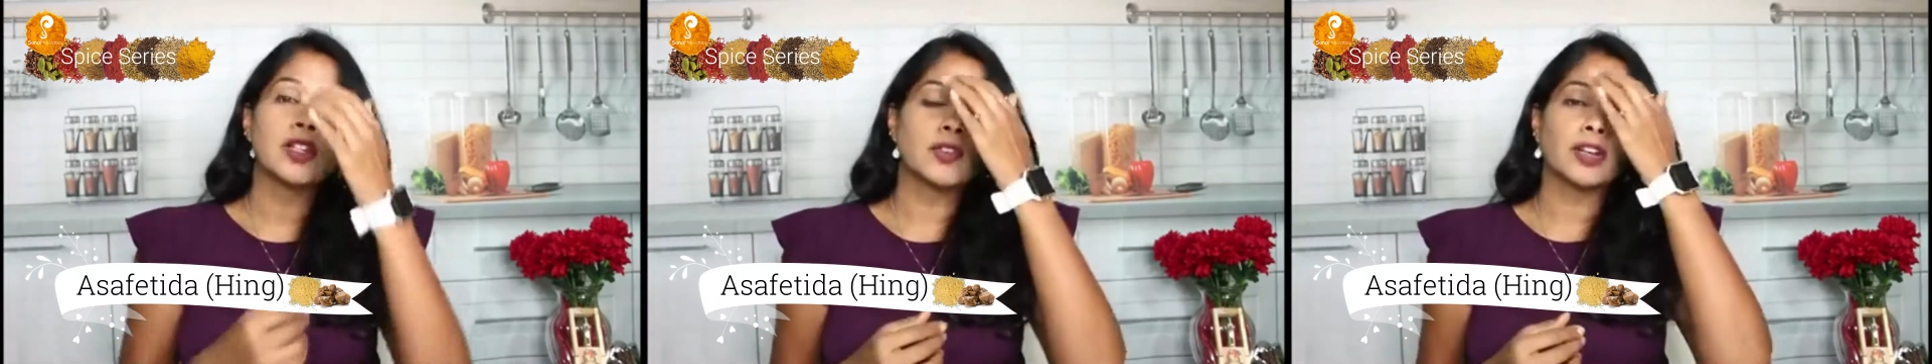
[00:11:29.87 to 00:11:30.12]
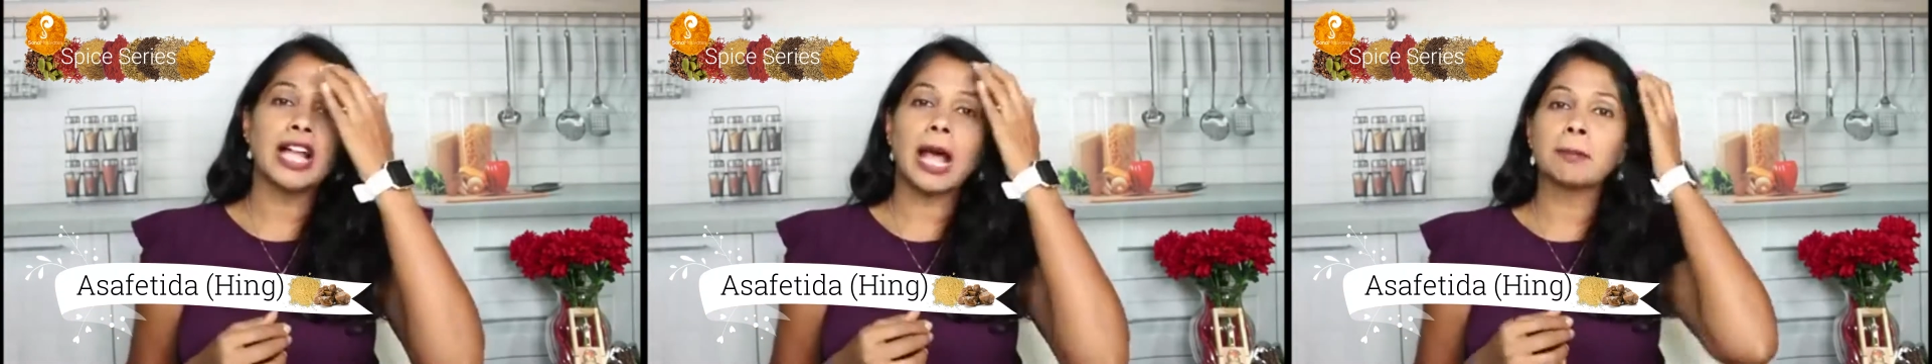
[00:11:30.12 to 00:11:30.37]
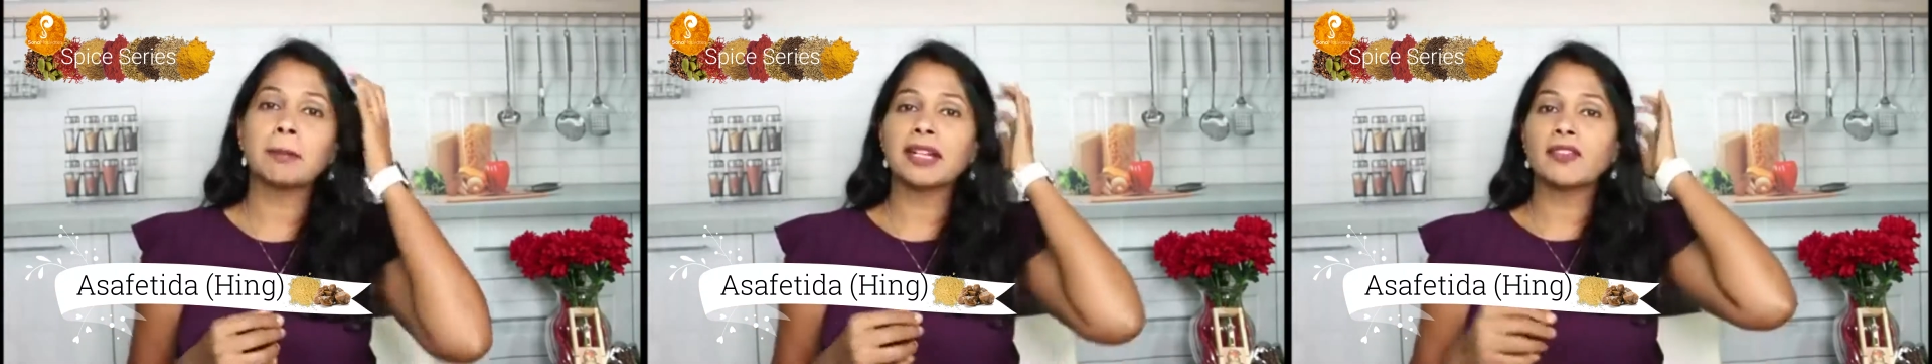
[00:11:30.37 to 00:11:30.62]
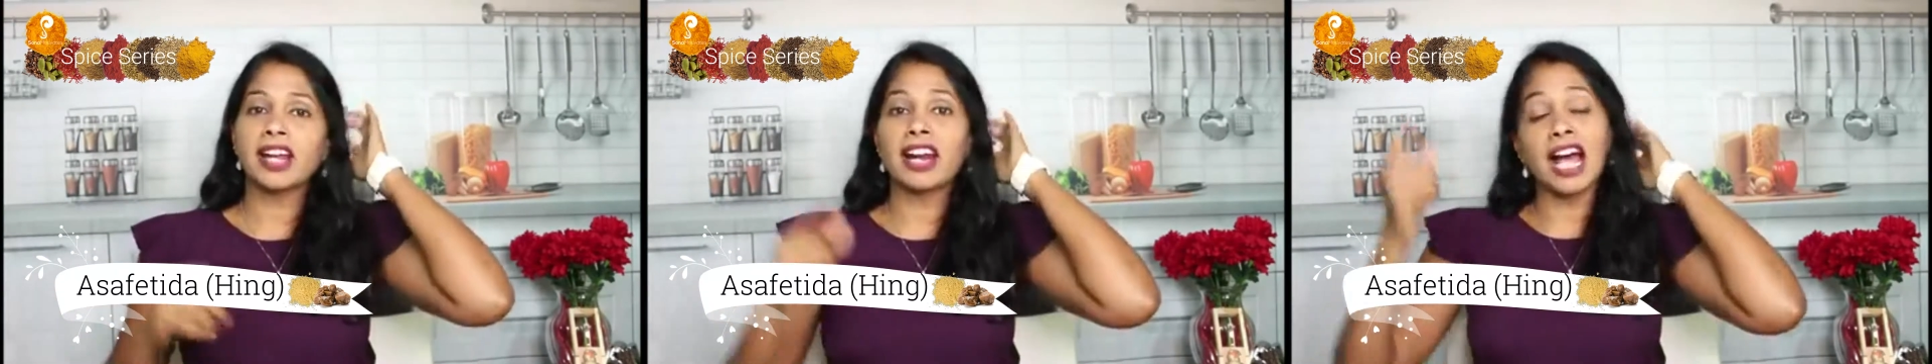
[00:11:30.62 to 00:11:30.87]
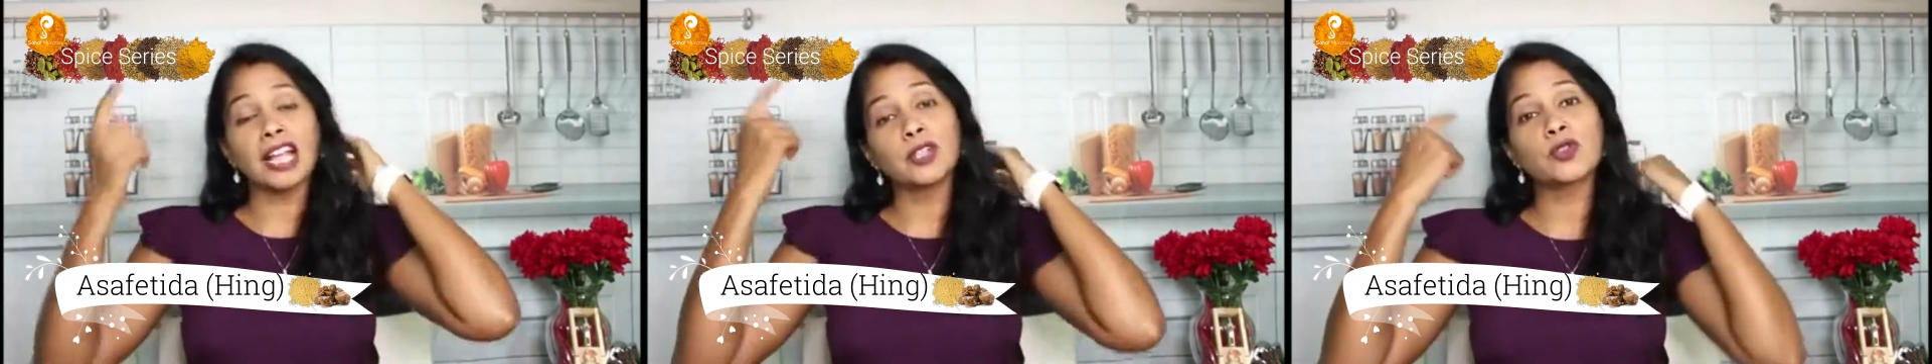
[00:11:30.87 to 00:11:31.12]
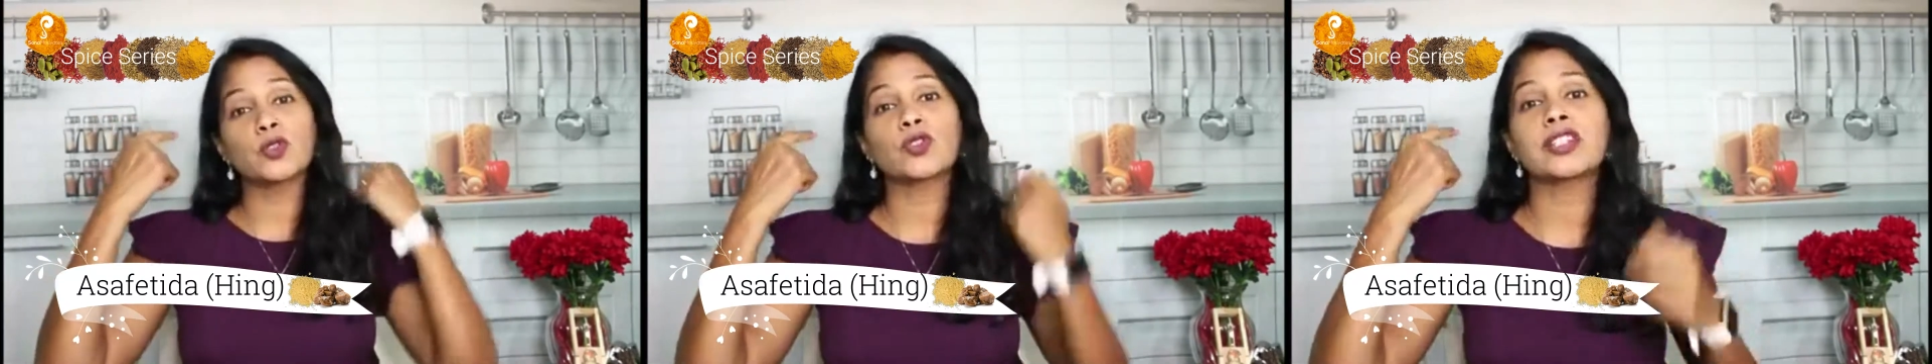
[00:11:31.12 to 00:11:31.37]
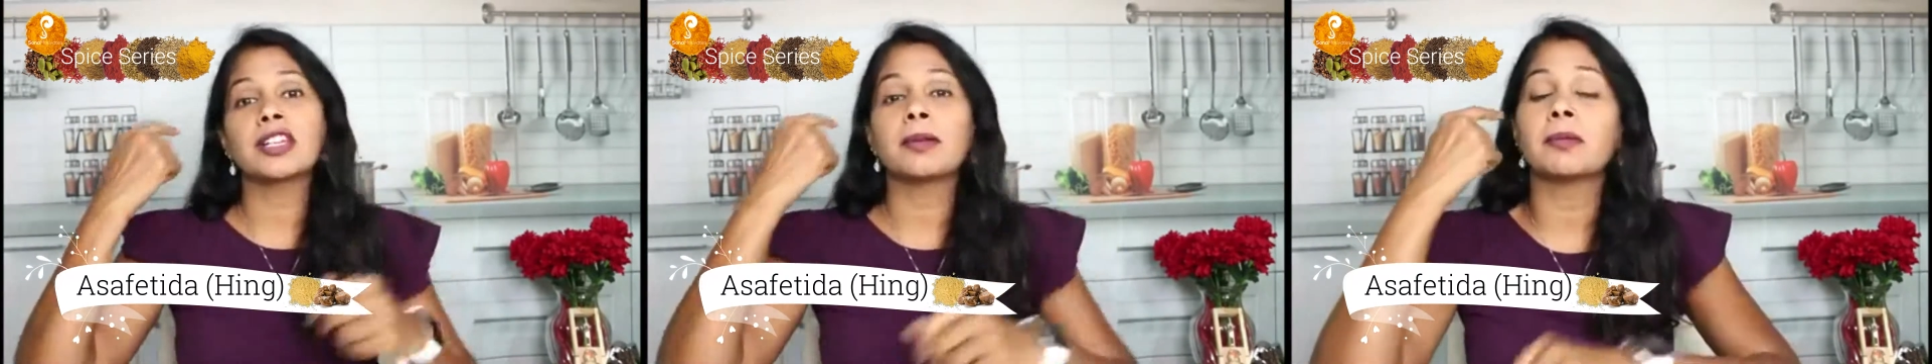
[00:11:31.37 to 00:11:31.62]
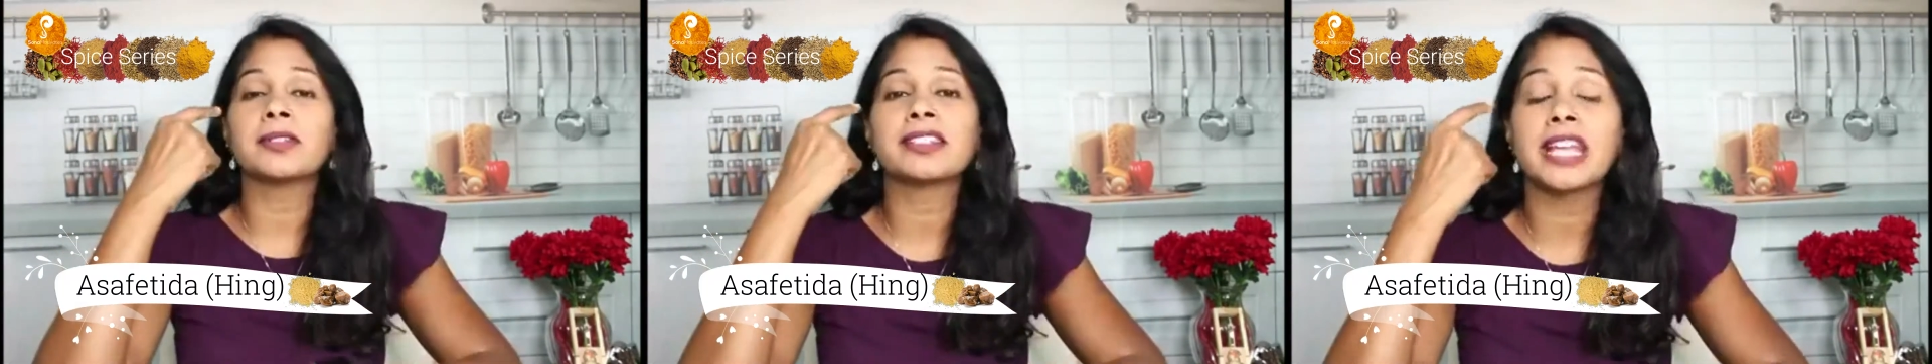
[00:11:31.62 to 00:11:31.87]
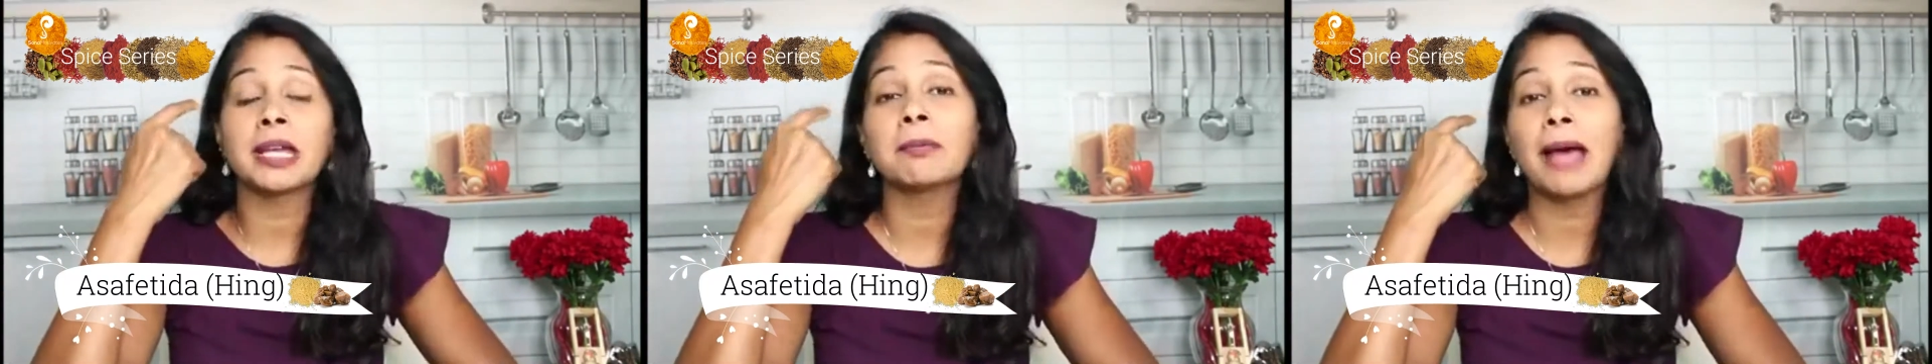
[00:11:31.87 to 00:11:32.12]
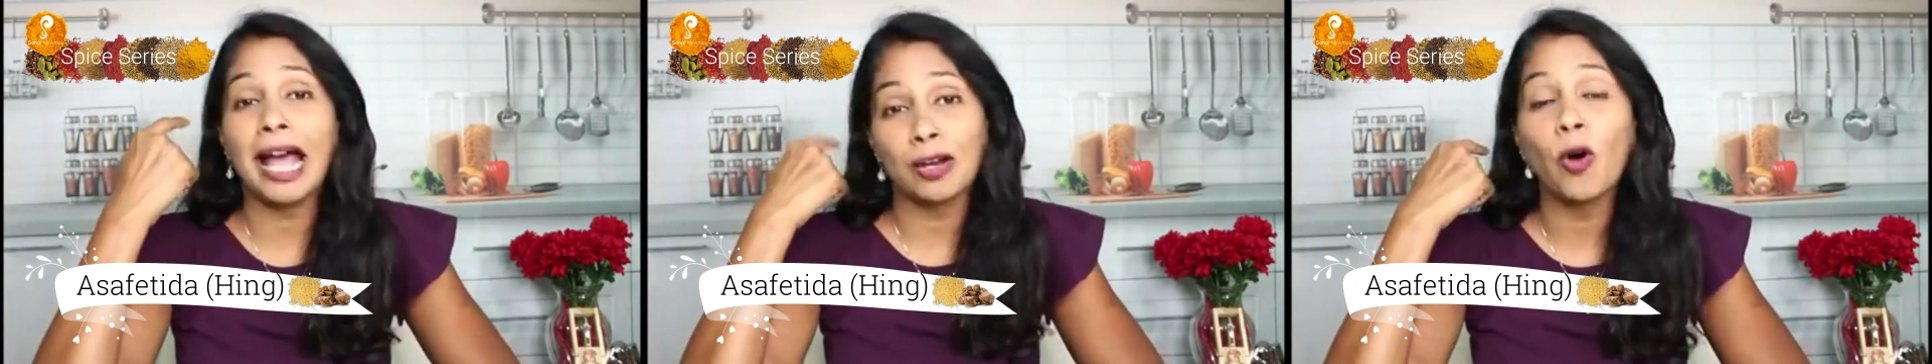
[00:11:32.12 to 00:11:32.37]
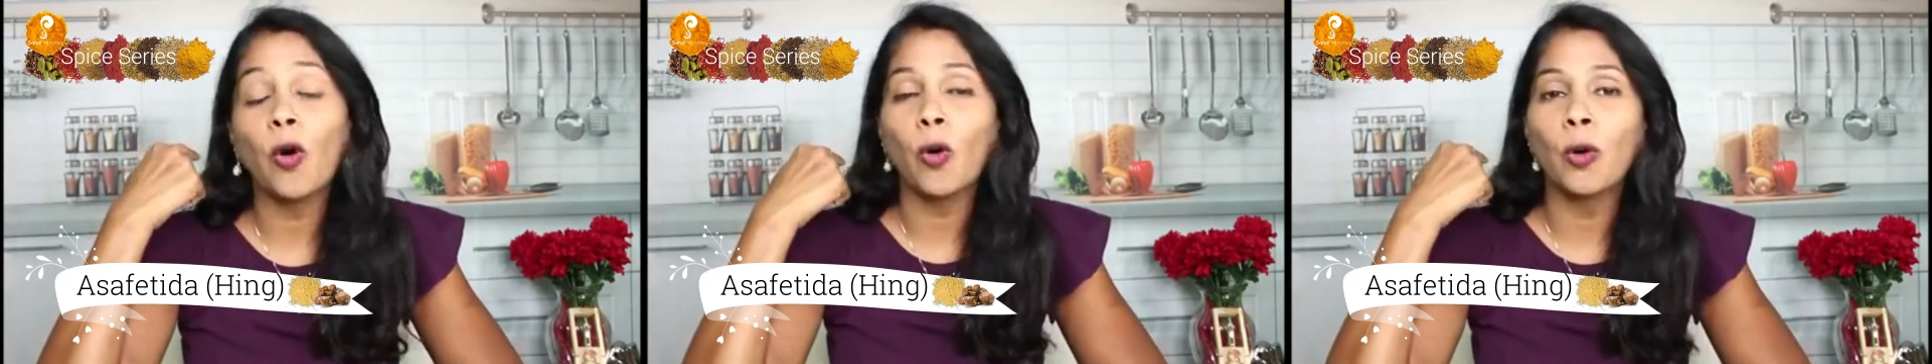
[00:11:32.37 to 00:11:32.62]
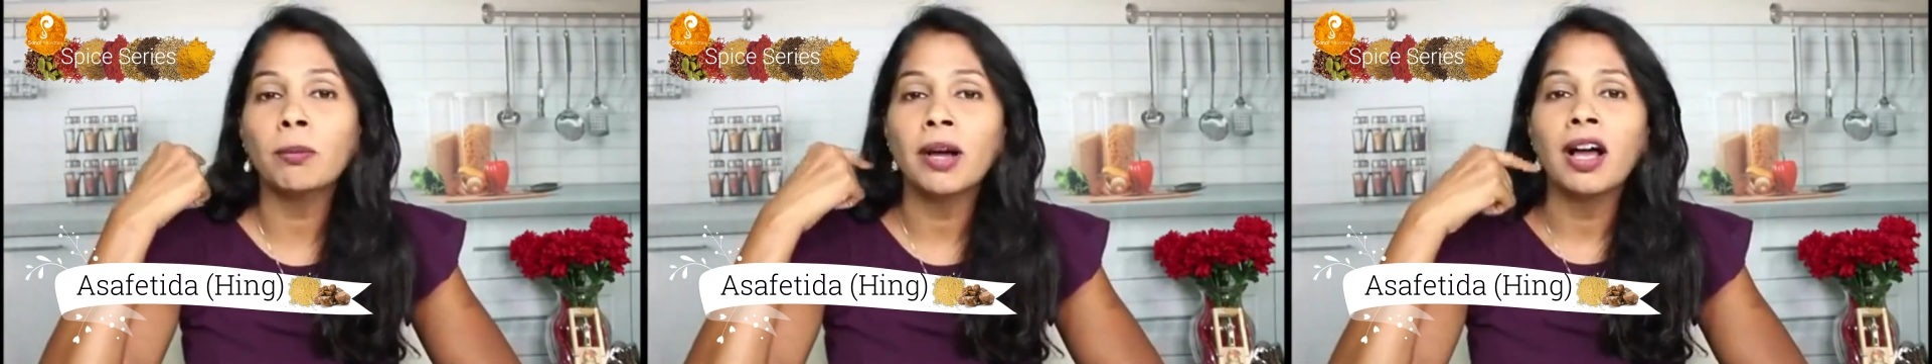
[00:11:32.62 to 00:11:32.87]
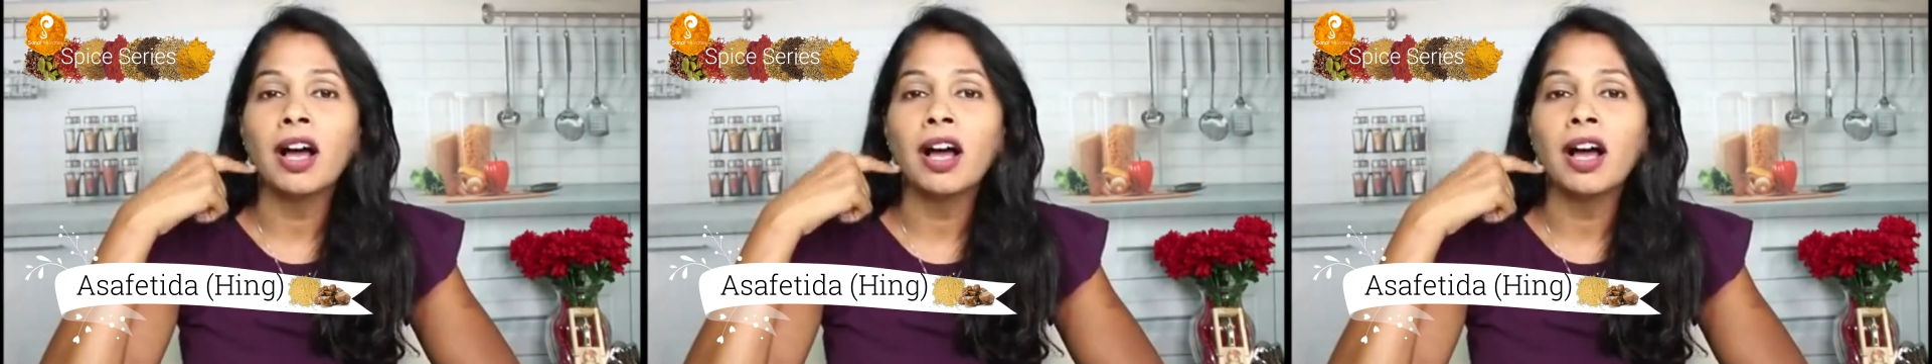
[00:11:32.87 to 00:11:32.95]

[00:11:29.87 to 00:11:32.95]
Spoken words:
So what happened, where I used to stay back home,